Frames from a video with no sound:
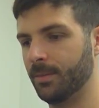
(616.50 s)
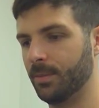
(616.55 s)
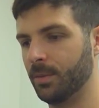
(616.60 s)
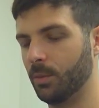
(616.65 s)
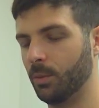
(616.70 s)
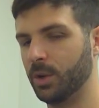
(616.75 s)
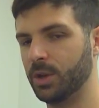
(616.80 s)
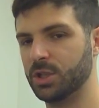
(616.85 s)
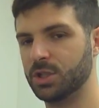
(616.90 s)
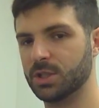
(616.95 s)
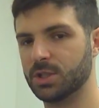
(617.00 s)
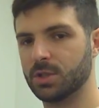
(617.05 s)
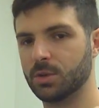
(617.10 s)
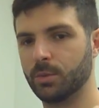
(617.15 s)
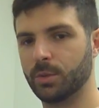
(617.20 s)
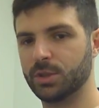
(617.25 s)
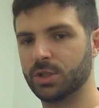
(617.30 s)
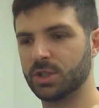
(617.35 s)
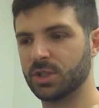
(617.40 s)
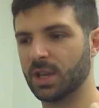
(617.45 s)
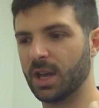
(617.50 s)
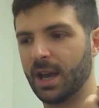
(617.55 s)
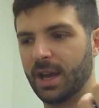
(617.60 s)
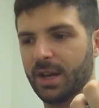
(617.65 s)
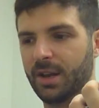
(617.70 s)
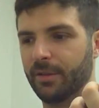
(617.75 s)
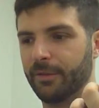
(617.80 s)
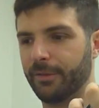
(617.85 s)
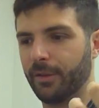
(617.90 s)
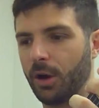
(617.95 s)
We just
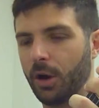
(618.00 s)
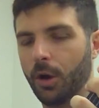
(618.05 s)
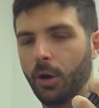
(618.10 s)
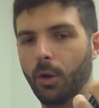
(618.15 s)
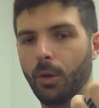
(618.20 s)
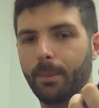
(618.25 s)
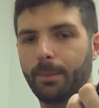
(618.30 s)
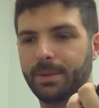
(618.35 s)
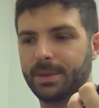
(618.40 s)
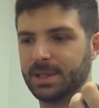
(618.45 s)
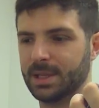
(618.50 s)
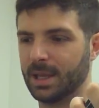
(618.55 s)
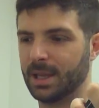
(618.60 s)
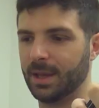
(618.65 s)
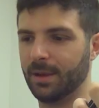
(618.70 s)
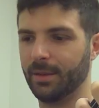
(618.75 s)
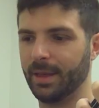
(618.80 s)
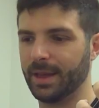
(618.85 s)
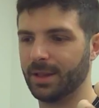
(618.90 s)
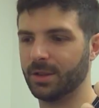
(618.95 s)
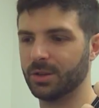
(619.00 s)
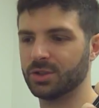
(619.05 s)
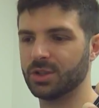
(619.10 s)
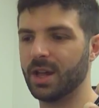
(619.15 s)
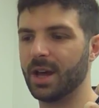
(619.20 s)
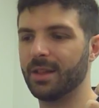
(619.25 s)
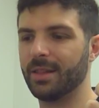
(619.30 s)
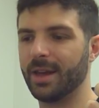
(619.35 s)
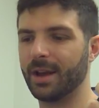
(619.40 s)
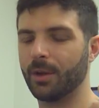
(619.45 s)
kind of hope to, like, there's
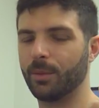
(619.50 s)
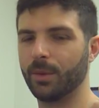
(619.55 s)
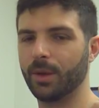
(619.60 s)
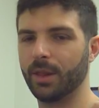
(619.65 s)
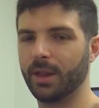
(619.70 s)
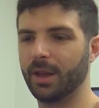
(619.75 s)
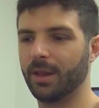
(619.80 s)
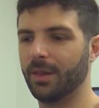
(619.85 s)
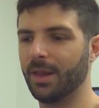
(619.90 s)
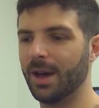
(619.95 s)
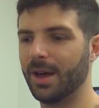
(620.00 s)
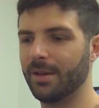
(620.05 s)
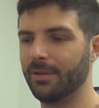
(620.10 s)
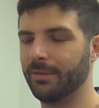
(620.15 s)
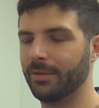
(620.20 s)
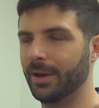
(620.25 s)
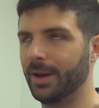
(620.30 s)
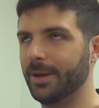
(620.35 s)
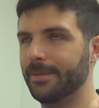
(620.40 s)
not really a lot of